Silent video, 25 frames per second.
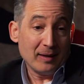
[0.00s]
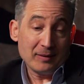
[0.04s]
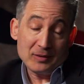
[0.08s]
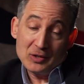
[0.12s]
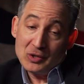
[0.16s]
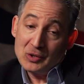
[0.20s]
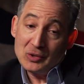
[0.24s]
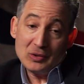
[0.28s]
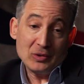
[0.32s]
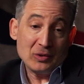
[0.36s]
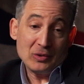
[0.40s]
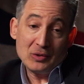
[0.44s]

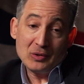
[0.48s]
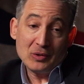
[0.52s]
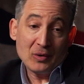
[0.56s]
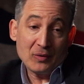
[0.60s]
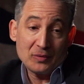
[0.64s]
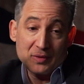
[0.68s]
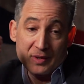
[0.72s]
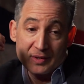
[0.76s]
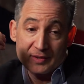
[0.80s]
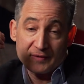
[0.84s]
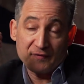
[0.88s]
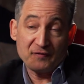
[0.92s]
you know,
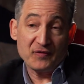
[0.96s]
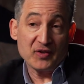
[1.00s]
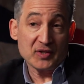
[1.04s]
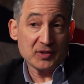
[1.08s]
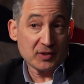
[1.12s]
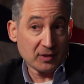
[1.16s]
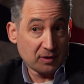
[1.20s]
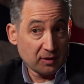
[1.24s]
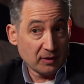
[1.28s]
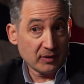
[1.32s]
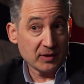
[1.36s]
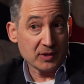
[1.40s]
this
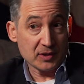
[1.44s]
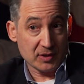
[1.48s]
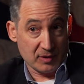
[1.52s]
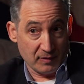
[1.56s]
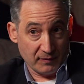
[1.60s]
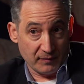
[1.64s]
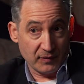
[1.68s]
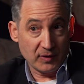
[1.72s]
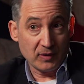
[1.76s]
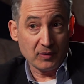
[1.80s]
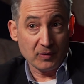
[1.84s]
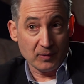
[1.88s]
physicalist
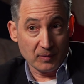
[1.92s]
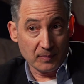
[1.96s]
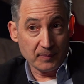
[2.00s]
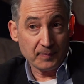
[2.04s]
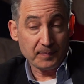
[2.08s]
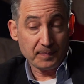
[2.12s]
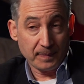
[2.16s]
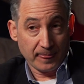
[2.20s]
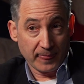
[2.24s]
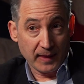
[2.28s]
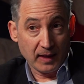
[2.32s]
view